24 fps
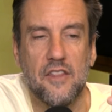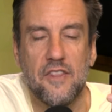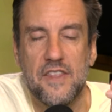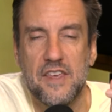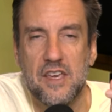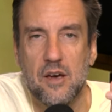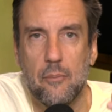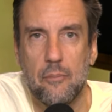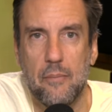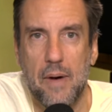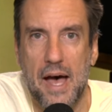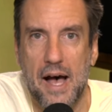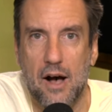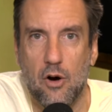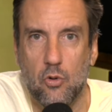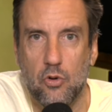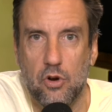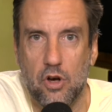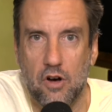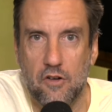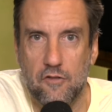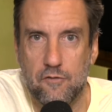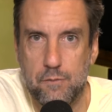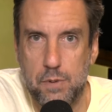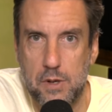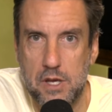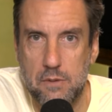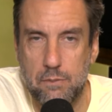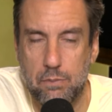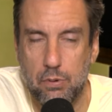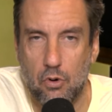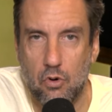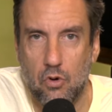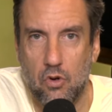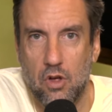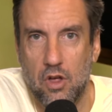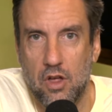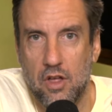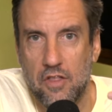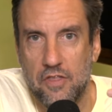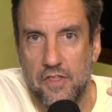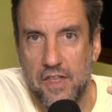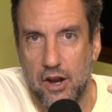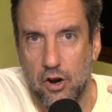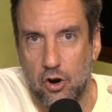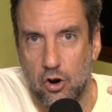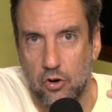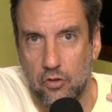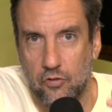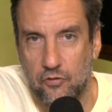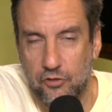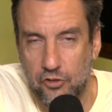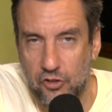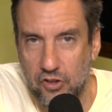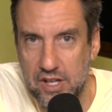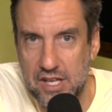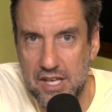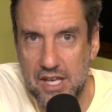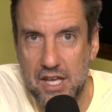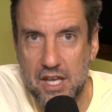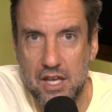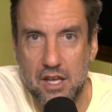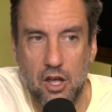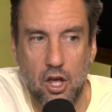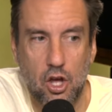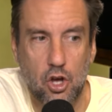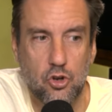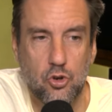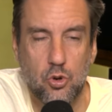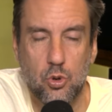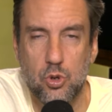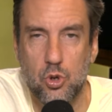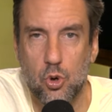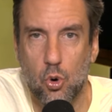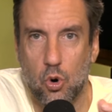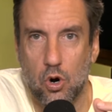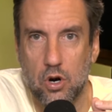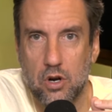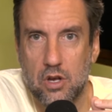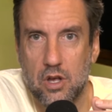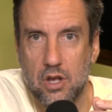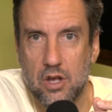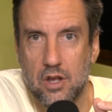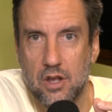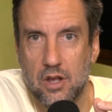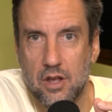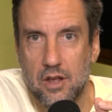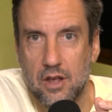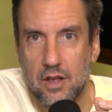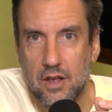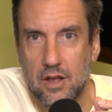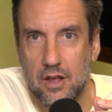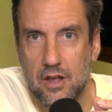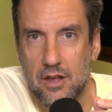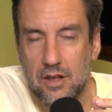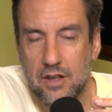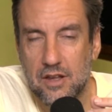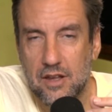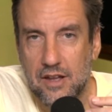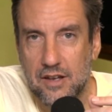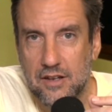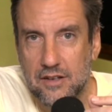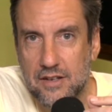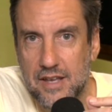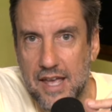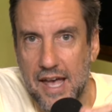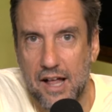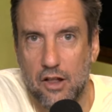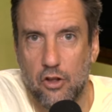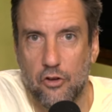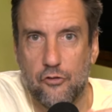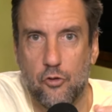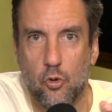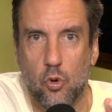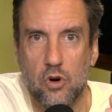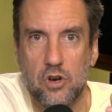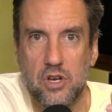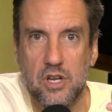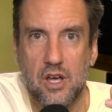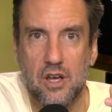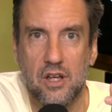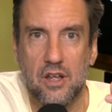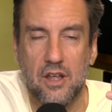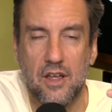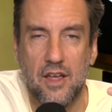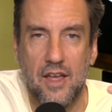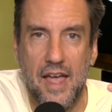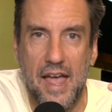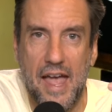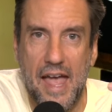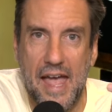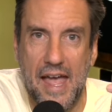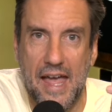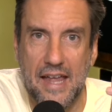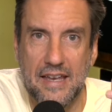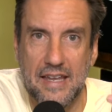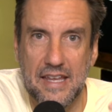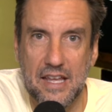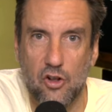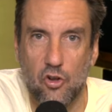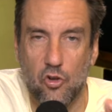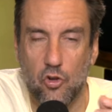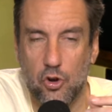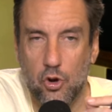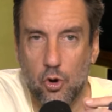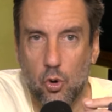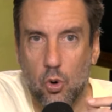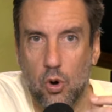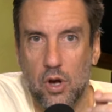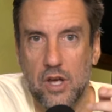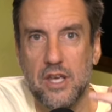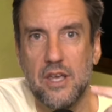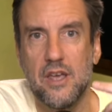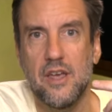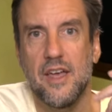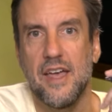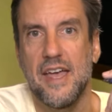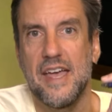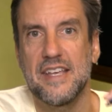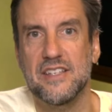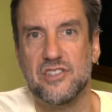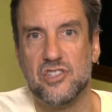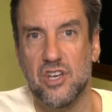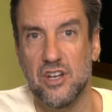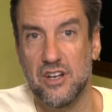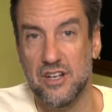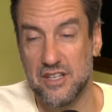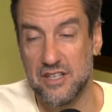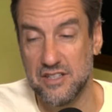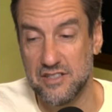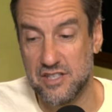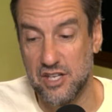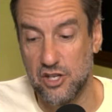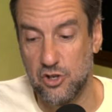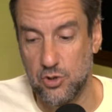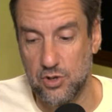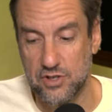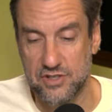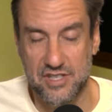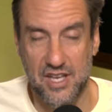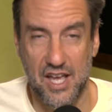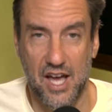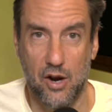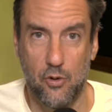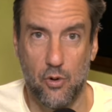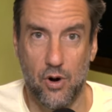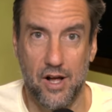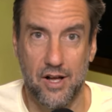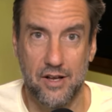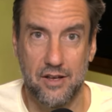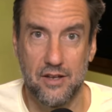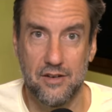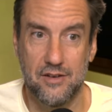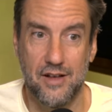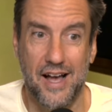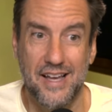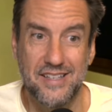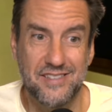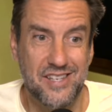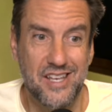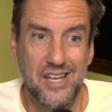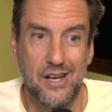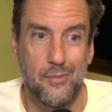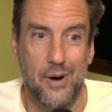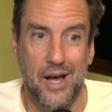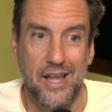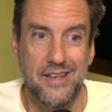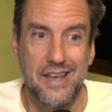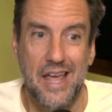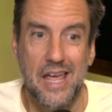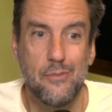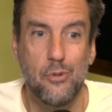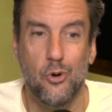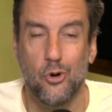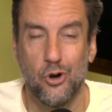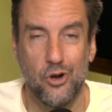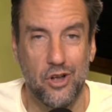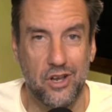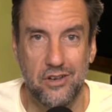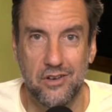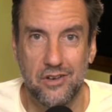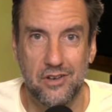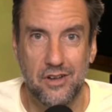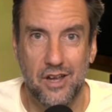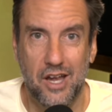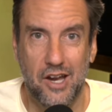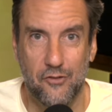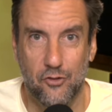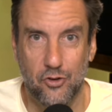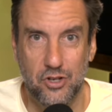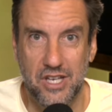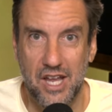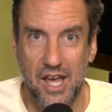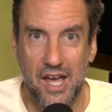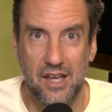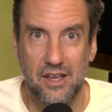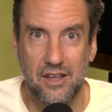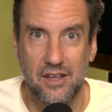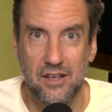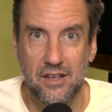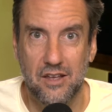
the amount of people that are fleeing New York and California and Illinois is going to continue to skyrocket. I see it in my neighborhood every day.